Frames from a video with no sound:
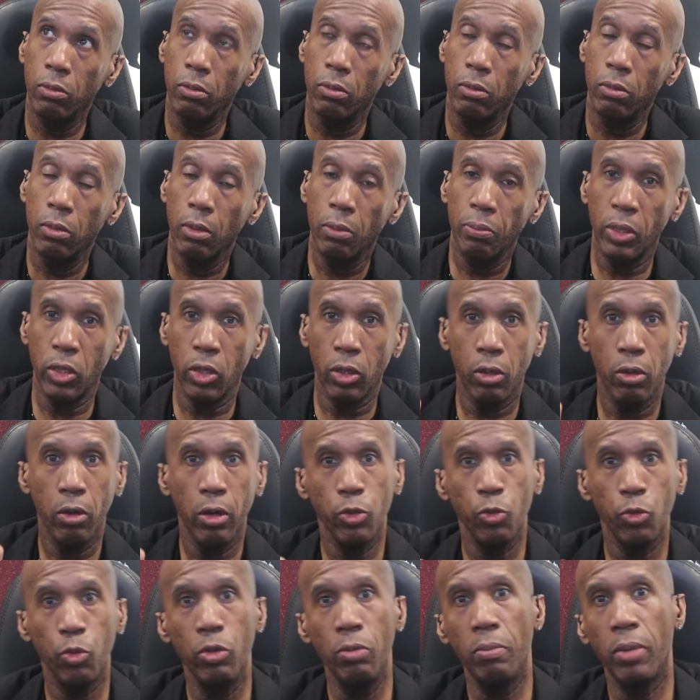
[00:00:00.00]
but the course
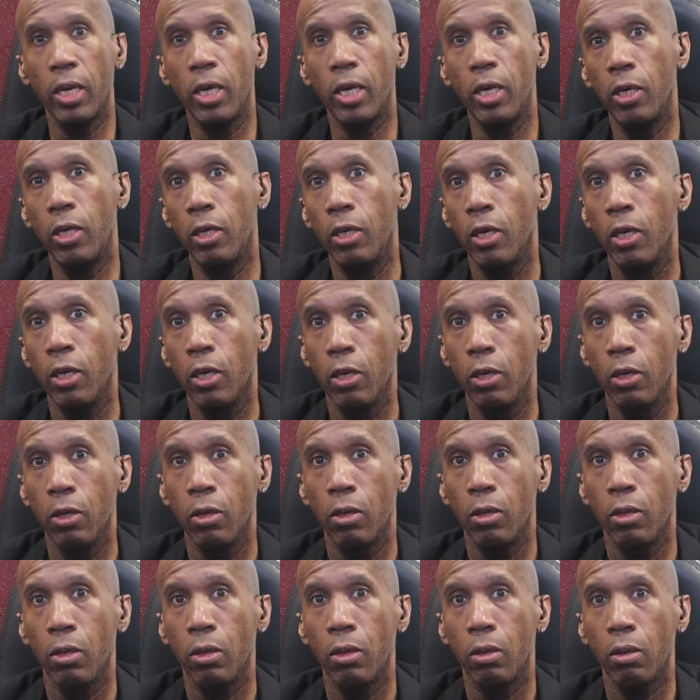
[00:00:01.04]
we may
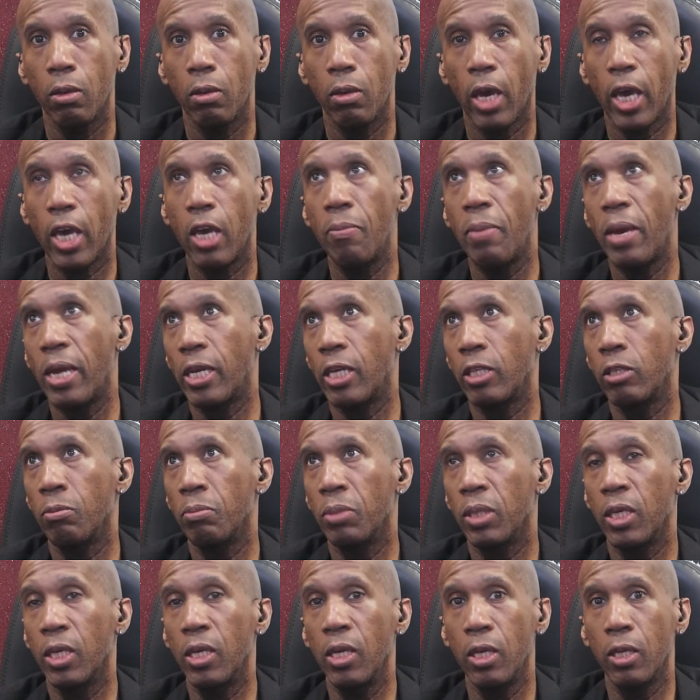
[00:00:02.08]
aim at the
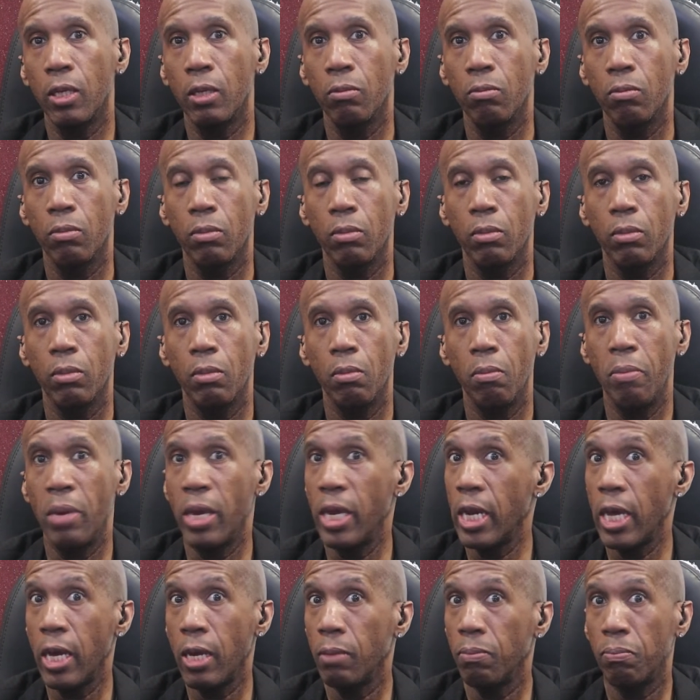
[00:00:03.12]
beginning may
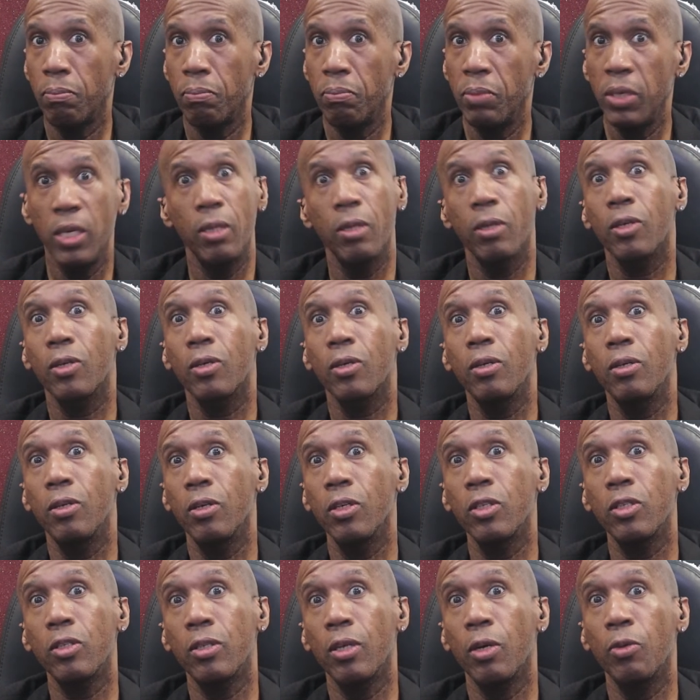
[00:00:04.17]
not be the
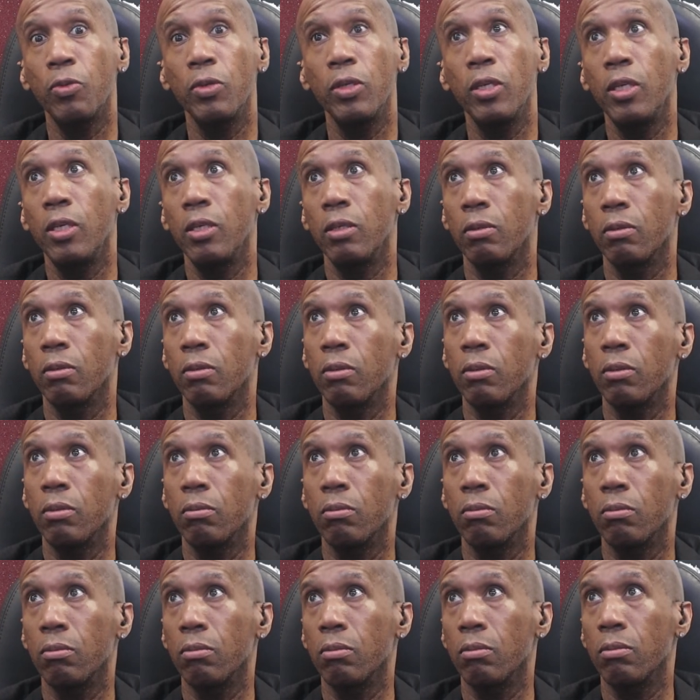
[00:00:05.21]
course that we
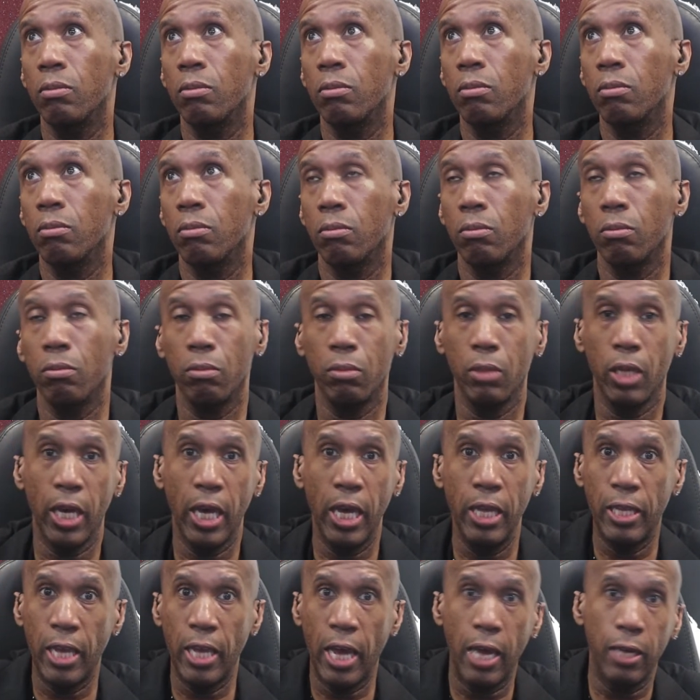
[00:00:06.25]

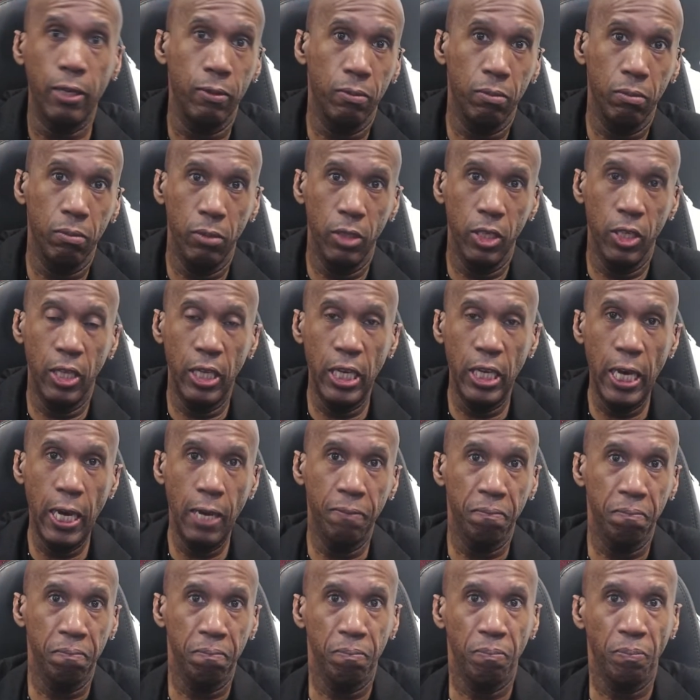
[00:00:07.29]
end at in the end.
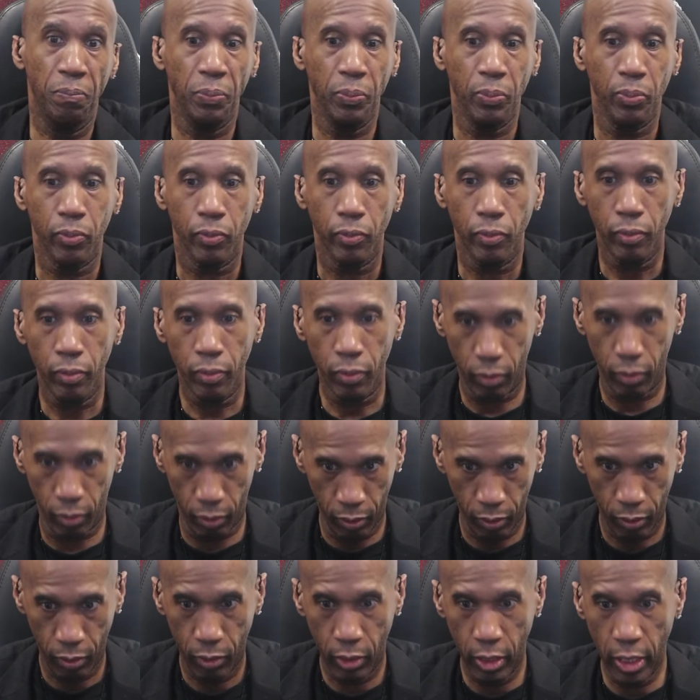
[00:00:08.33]

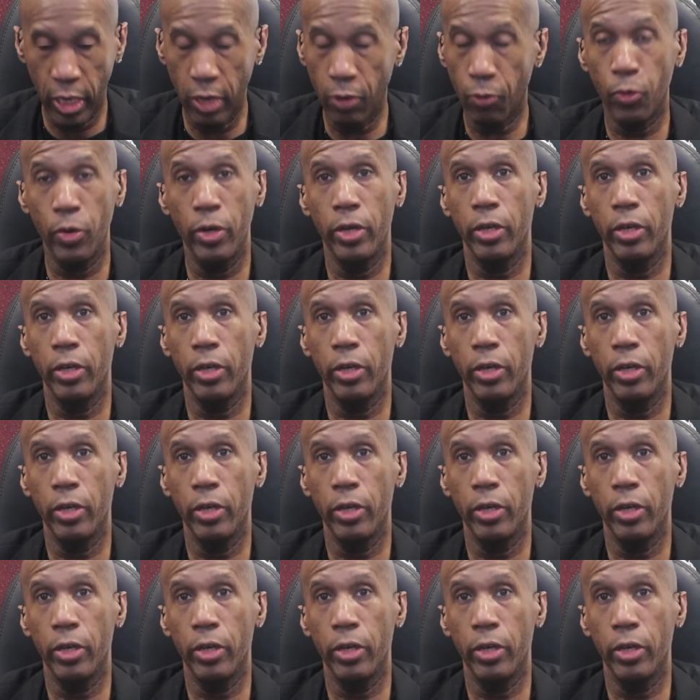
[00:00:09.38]
And if we're